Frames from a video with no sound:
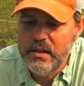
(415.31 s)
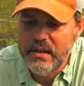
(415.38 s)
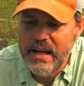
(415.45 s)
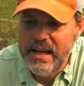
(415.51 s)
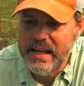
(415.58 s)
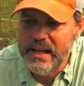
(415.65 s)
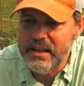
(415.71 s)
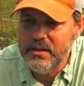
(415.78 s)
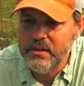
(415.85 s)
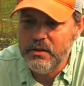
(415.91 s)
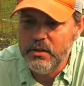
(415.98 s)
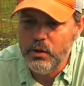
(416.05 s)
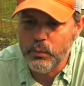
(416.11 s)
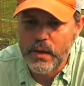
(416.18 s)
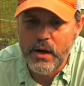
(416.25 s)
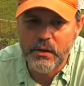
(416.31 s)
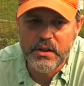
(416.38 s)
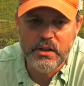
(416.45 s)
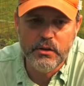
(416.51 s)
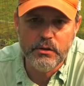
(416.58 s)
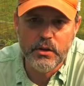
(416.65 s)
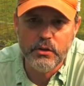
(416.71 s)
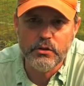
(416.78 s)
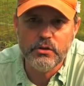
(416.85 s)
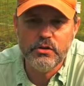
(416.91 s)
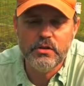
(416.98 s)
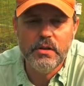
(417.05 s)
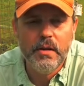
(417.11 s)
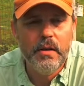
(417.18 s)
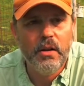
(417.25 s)
and around here
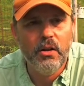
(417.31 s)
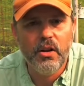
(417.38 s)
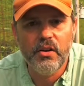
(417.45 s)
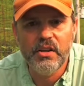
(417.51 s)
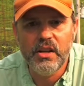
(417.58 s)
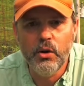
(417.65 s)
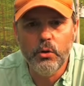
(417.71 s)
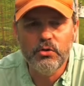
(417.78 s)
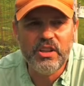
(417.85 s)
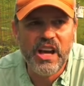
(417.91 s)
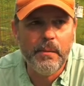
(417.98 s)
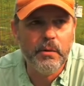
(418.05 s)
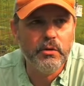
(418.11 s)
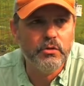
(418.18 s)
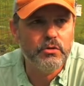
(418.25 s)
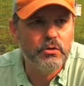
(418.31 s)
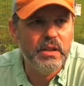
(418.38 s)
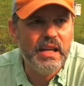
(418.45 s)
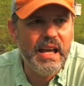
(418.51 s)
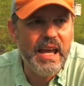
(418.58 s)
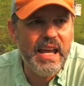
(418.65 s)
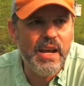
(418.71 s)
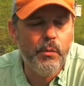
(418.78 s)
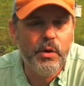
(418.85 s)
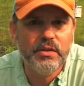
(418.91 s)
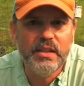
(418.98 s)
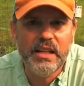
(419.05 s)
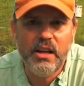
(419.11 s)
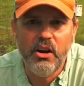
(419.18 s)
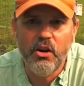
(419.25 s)
there's a lot of the old timers ate
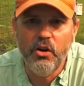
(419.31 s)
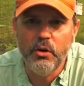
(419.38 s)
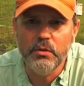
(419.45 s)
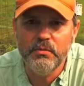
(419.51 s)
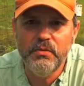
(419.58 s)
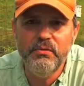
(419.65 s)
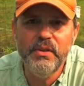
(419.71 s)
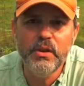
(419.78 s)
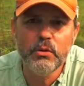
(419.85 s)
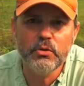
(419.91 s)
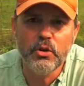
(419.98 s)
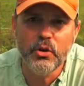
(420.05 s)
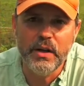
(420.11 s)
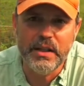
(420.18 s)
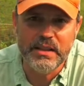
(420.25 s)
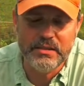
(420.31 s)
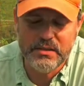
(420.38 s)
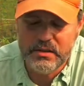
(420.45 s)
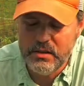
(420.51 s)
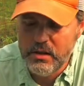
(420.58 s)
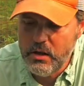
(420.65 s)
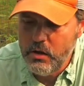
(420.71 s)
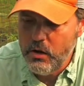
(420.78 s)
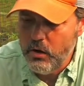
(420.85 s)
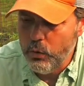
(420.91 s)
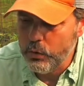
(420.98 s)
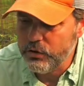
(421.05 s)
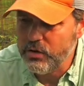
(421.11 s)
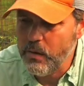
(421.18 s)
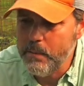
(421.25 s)
what they called field cress,
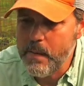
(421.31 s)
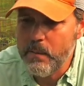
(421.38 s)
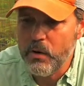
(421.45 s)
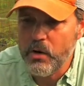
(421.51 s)
or some people